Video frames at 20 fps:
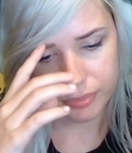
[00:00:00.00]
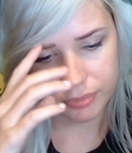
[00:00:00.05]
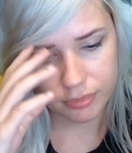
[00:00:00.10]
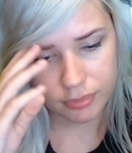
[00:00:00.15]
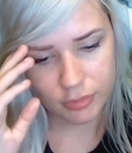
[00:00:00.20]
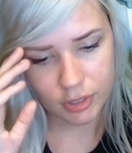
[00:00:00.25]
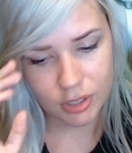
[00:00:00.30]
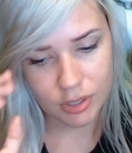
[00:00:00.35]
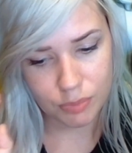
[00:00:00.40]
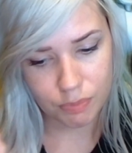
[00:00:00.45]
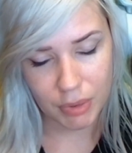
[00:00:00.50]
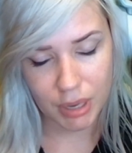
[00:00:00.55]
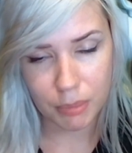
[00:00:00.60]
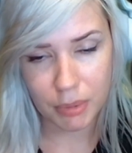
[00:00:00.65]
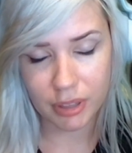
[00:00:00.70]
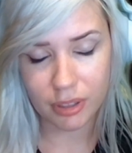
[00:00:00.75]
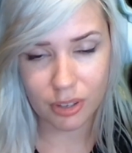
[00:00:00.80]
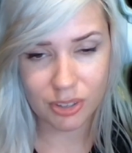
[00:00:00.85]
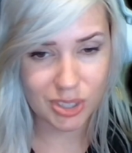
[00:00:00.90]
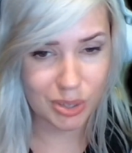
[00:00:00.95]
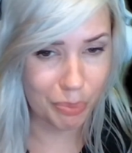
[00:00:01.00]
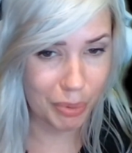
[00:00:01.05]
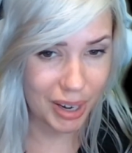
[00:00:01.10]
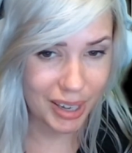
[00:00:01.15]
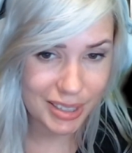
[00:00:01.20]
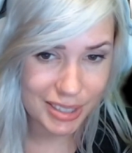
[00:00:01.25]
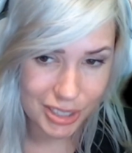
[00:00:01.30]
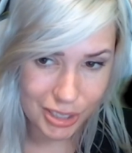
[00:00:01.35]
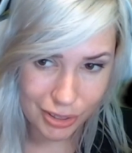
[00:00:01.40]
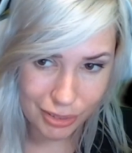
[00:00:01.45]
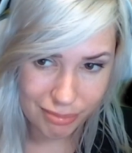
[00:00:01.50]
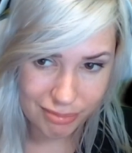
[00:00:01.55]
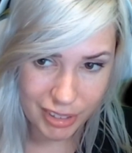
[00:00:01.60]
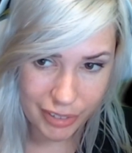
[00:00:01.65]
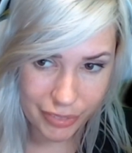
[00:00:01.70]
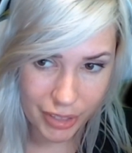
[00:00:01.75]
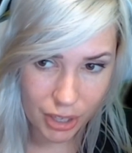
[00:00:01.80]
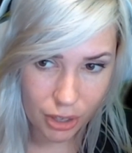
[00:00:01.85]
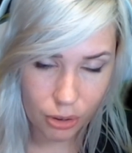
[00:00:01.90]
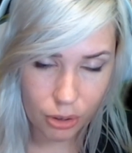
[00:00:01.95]
Because maybe they'll surprise you
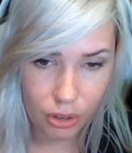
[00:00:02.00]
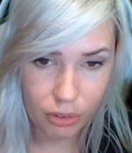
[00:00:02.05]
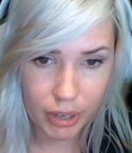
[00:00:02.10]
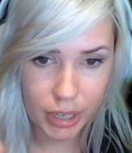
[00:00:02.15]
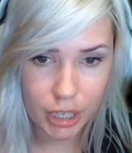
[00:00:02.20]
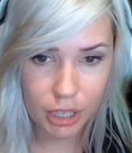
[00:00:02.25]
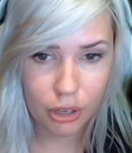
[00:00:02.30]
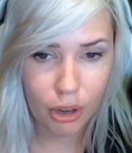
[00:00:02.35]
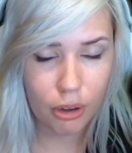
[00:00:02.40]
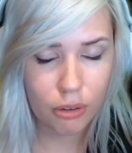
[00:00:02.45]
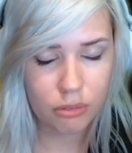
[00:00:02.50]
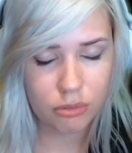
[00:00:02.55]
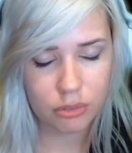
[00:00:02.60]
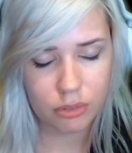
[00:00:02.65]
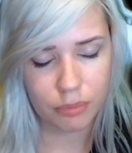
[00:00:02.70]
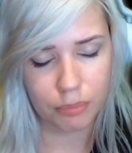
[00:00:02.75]
if they don't already know.